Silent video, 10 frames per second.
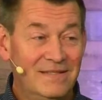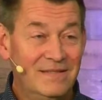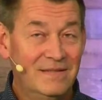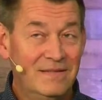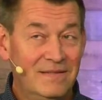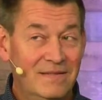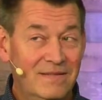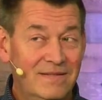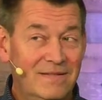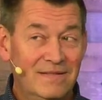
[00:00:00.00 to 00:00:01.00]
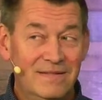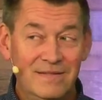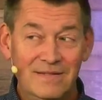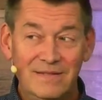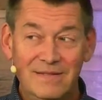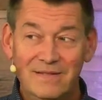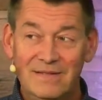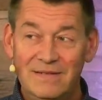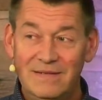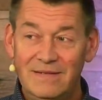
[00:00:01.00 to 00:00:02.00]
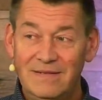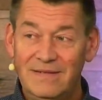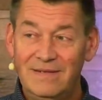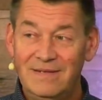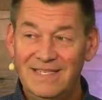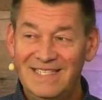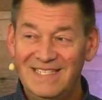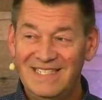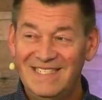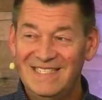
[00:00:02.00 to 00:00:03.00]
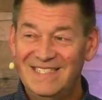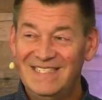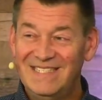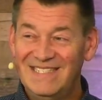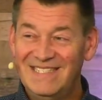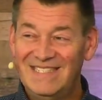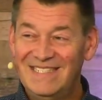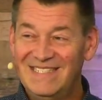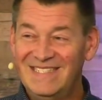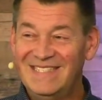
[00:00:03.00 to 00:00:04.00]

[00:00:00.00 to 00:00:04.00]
[no speech]